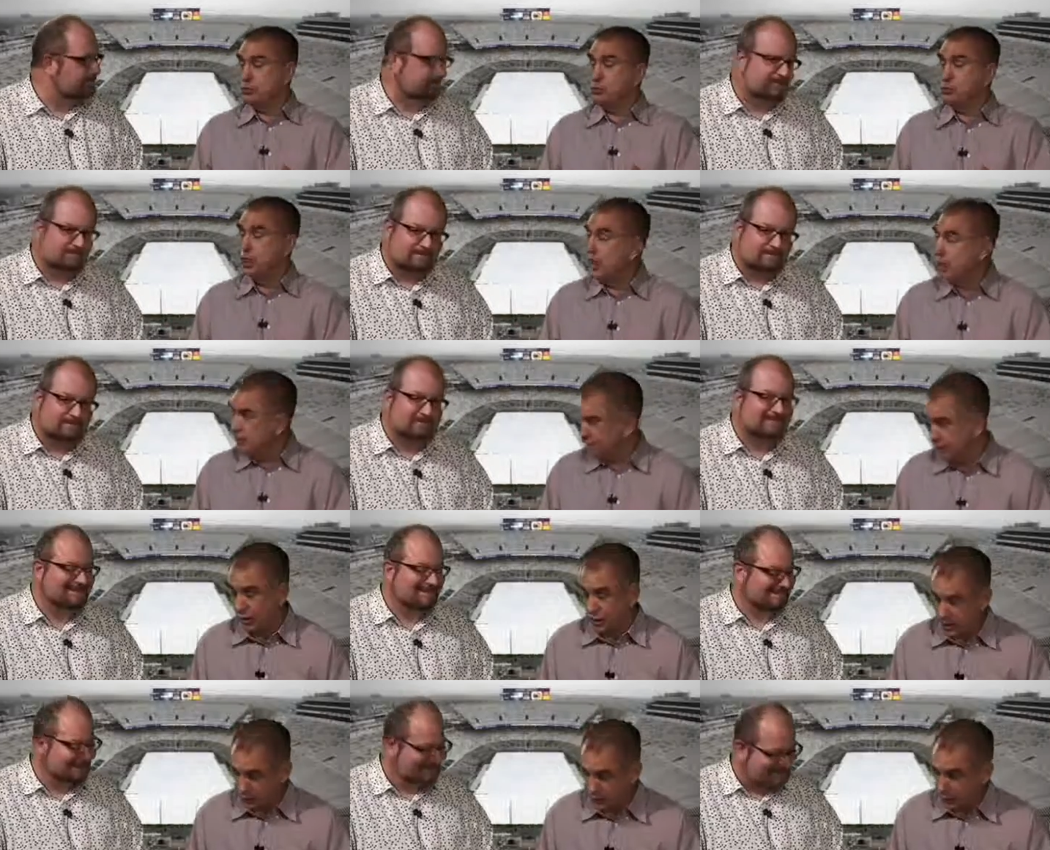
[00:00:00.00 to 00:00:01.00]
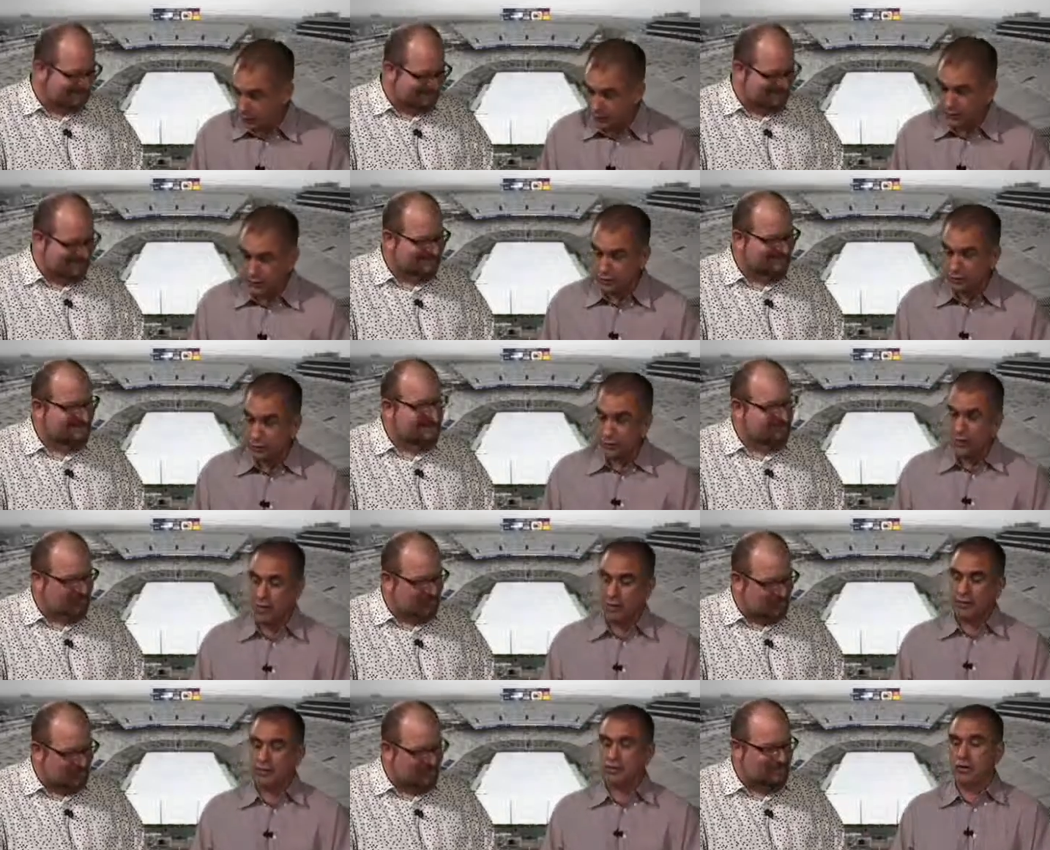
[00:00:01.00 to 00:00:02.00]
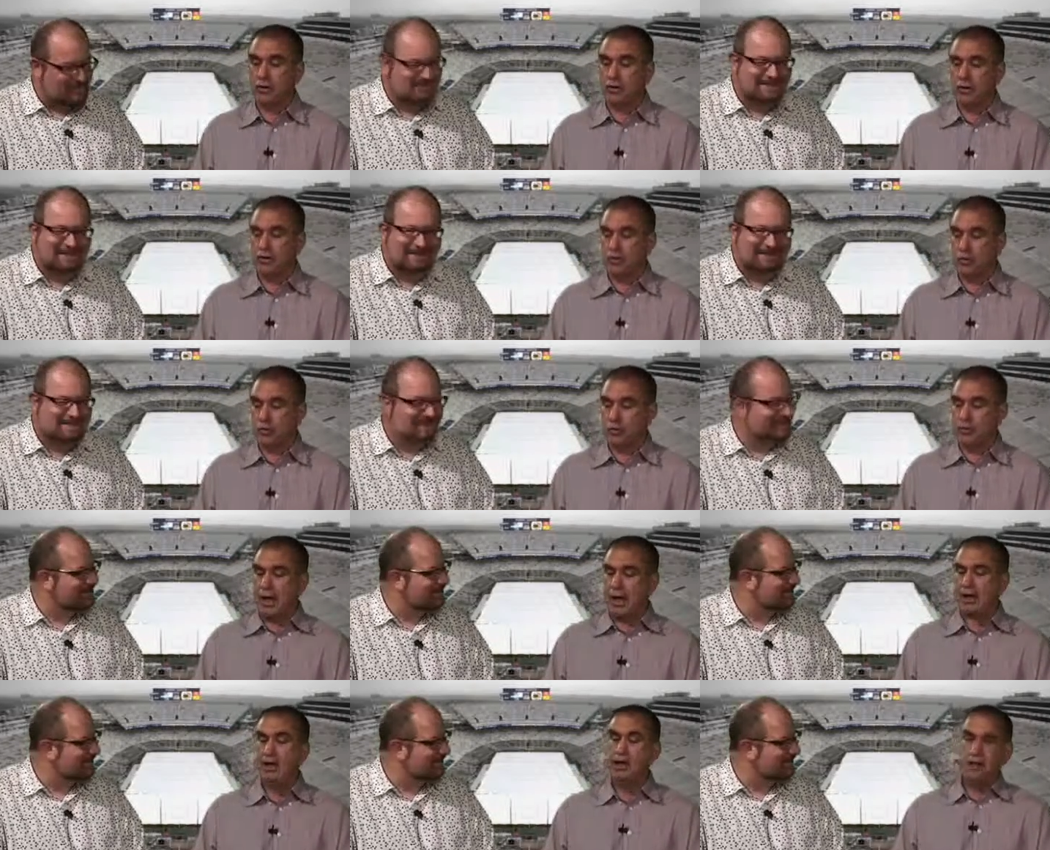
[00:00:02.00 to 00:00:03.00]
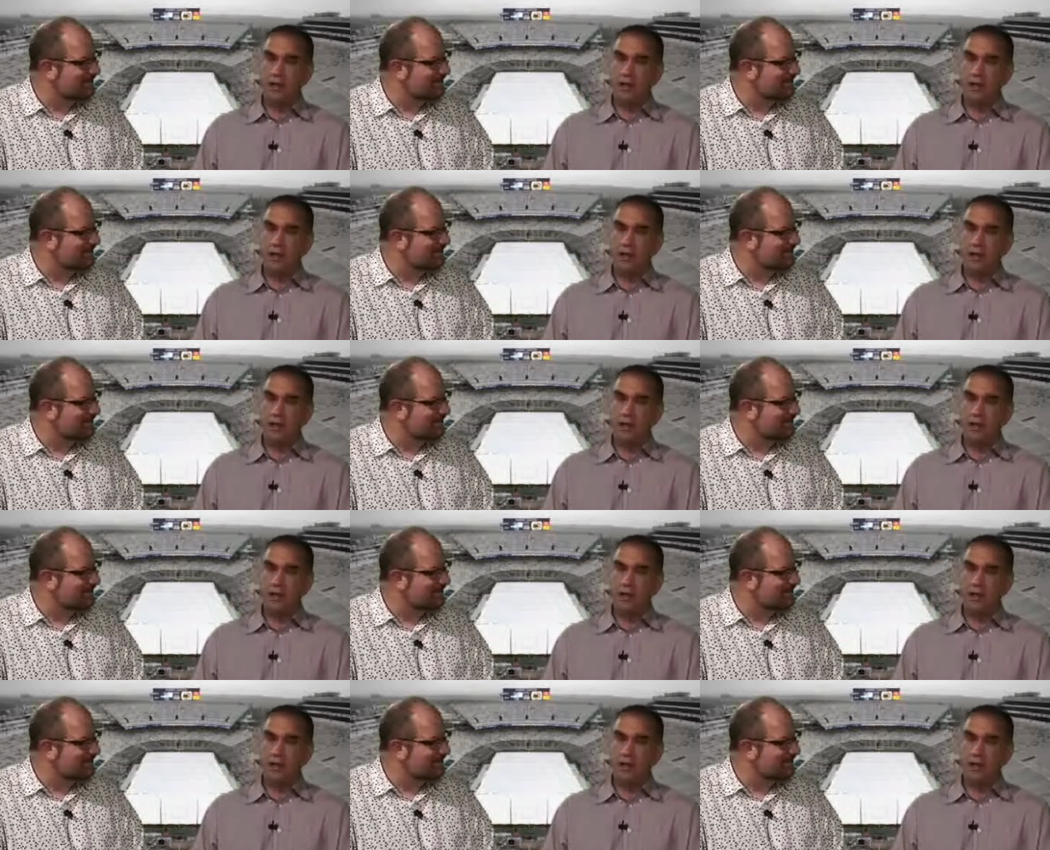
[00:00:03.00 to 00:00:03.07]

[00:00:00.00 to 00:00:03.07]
Speaker 1: two days ago as the start as yeah. a starting cornerback.